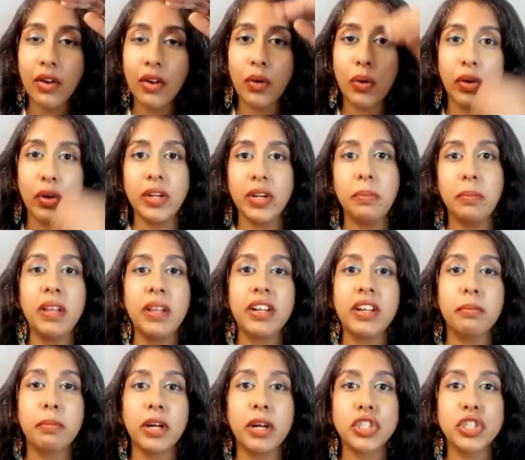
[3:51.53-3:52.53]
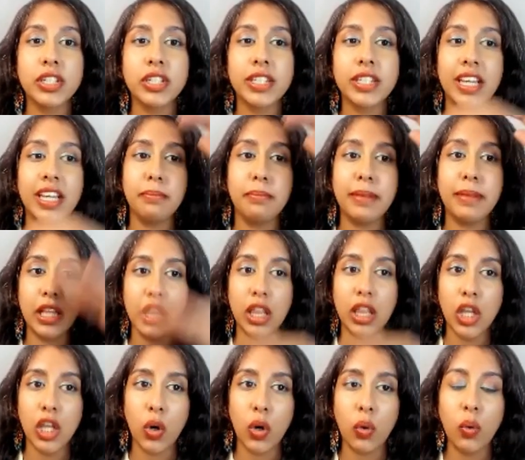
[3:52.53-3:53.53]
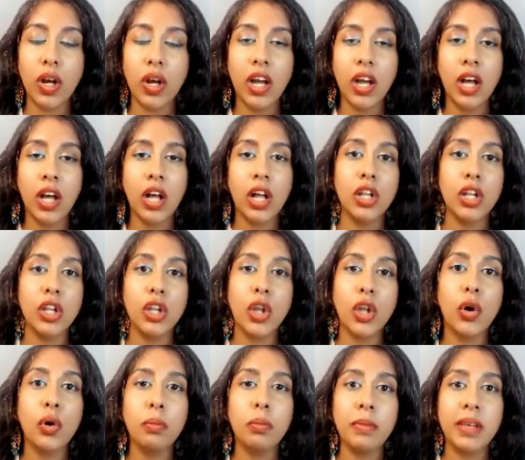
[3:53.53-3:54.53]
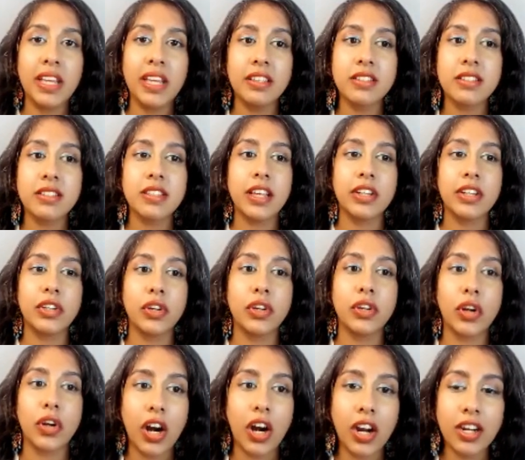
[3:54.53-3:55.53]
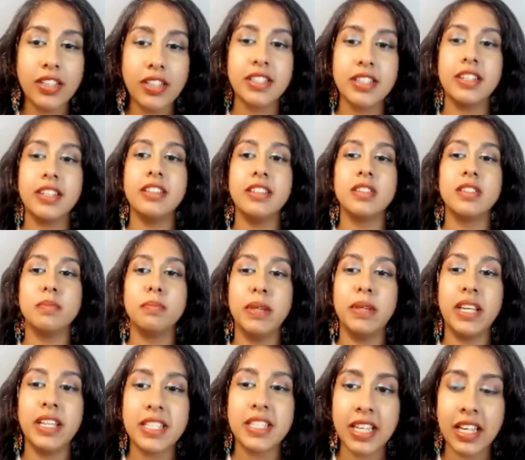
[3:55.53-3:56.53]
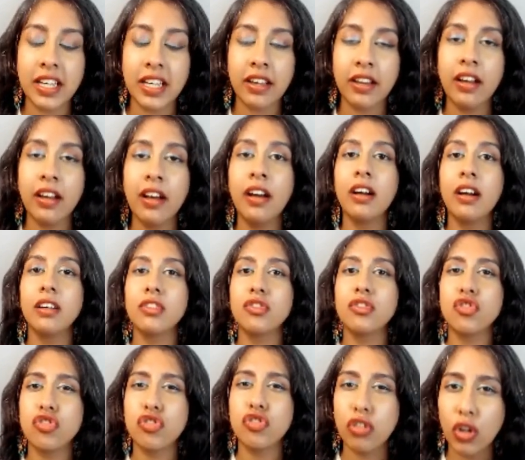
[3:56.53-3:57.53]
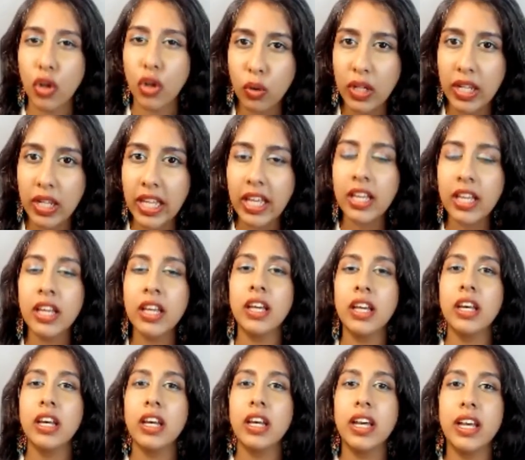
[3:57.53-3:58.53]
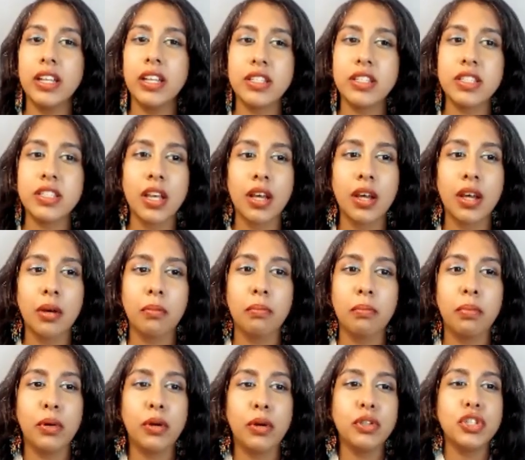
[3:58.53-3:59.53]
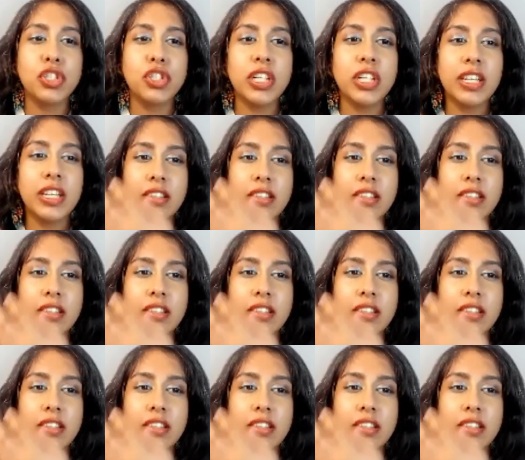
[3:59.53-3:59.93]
or your blood pressure can be low. Low means that your heart is beating slowly. It's pushing